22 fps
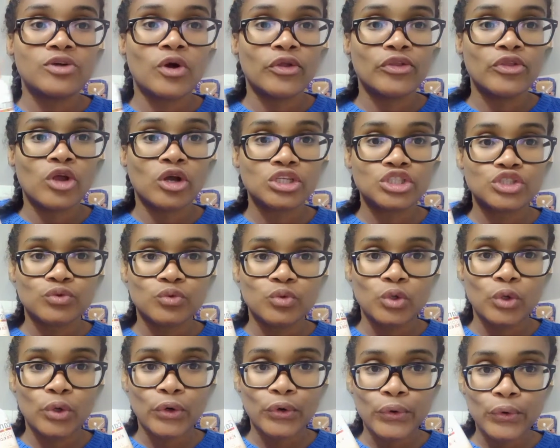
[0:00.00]
got
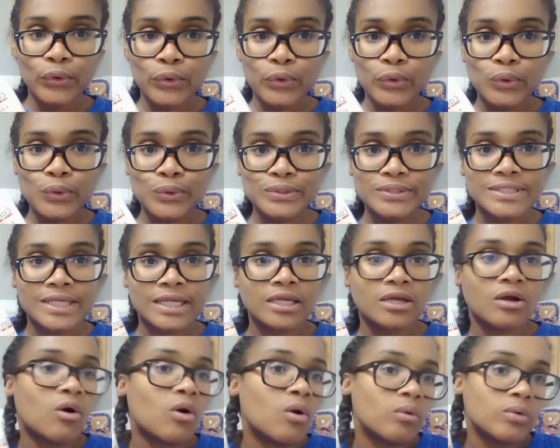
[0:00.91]
natural curls,
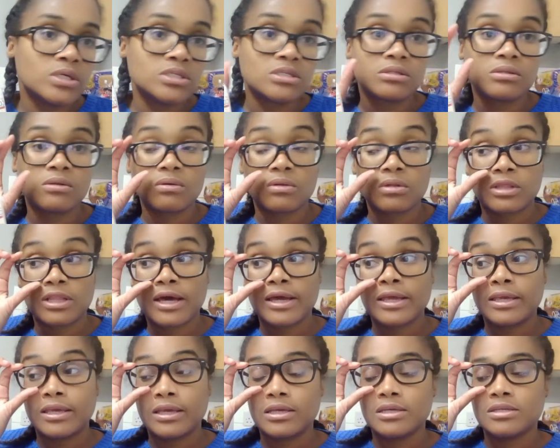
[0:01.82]
and he always looked
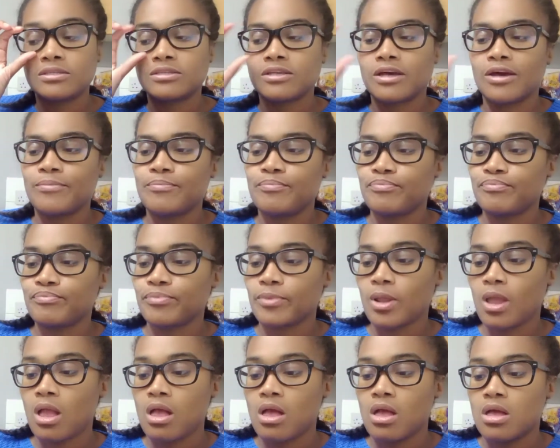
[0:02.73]
like he's,
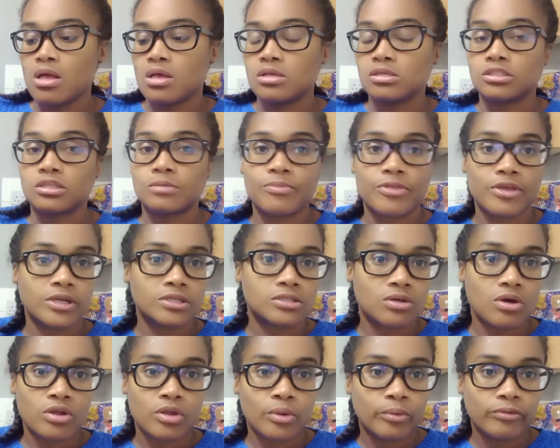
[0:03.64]

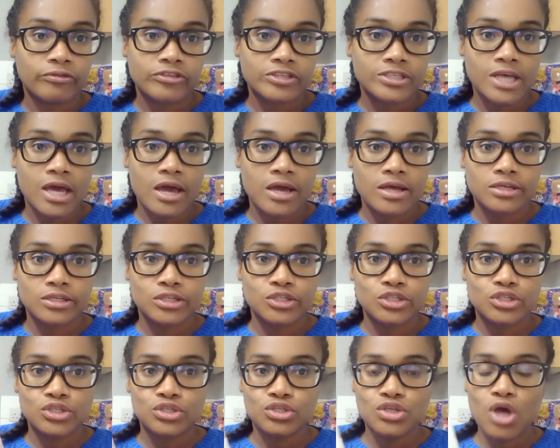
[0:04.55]
something's going on with his hair.
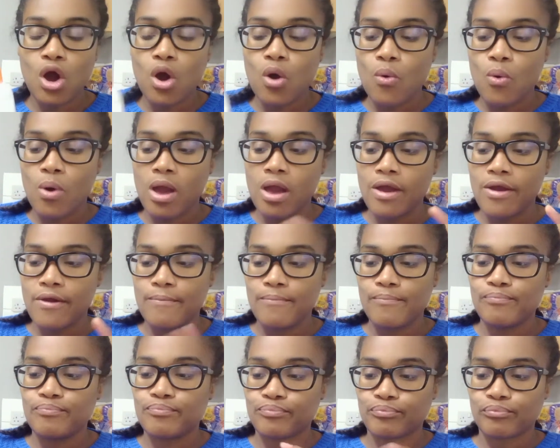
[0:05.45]
So,
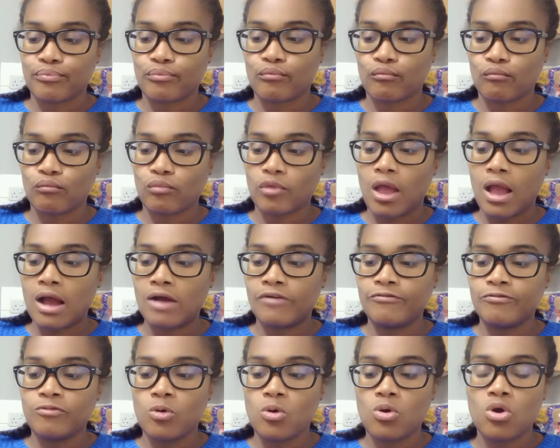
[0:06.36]

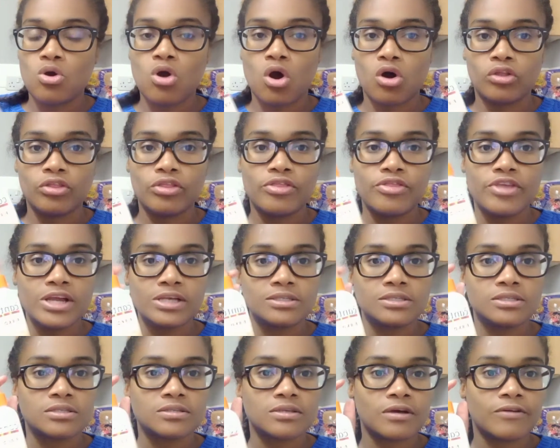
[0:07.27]
I've got
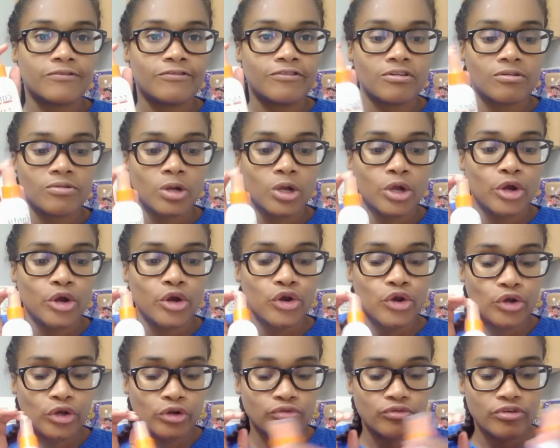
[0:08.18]
this for a
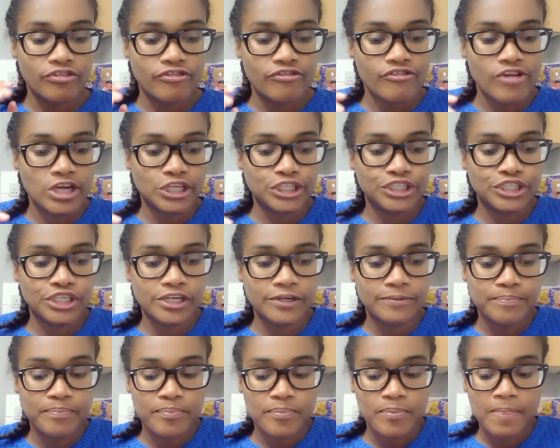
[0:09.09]
curl
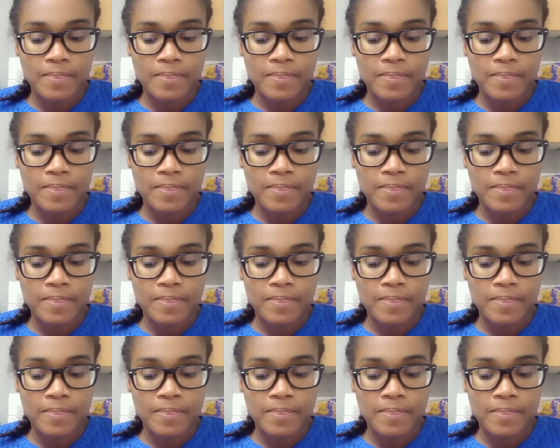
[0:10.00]
refresher.